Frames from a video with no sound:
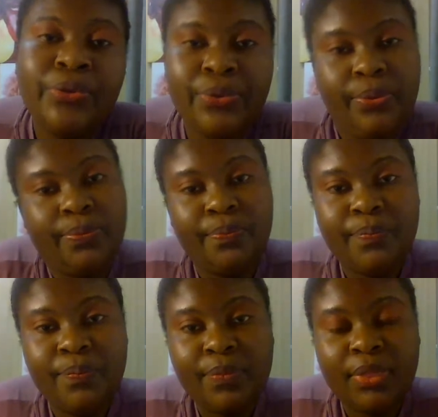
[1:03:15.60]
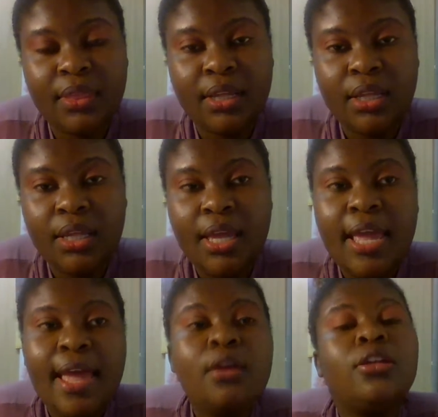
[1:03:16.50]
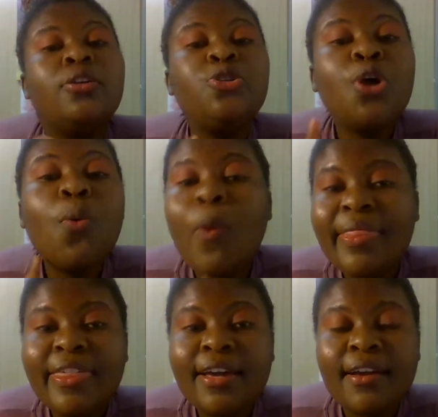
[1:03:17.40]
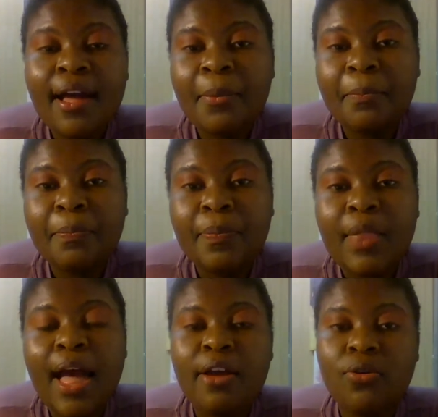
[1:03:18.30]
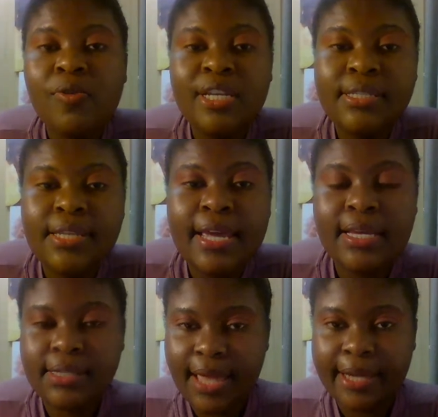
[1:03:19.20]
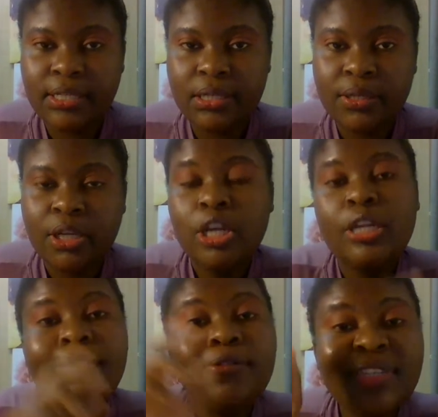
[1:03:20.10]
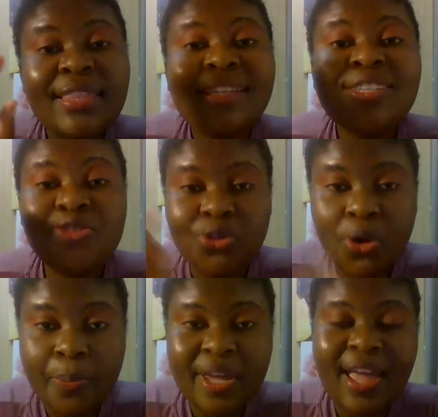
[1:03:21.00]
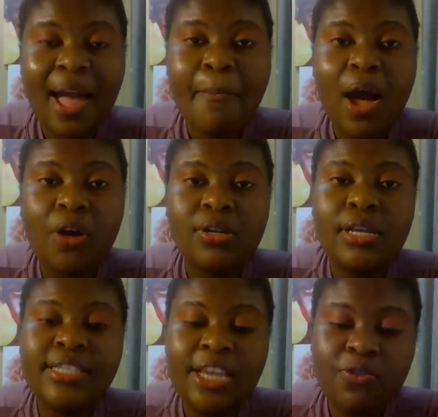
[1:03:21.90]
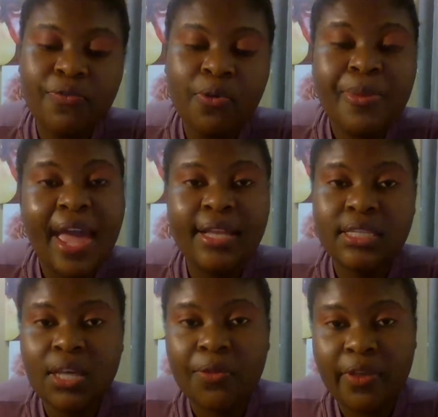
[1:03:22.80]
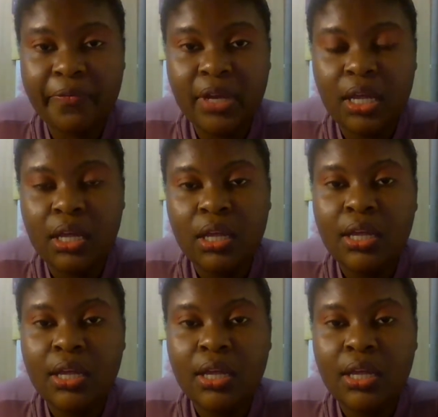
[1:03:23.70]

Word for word: true. You know, one thing um, I always say is that you see this topic about xenophobia in South Africa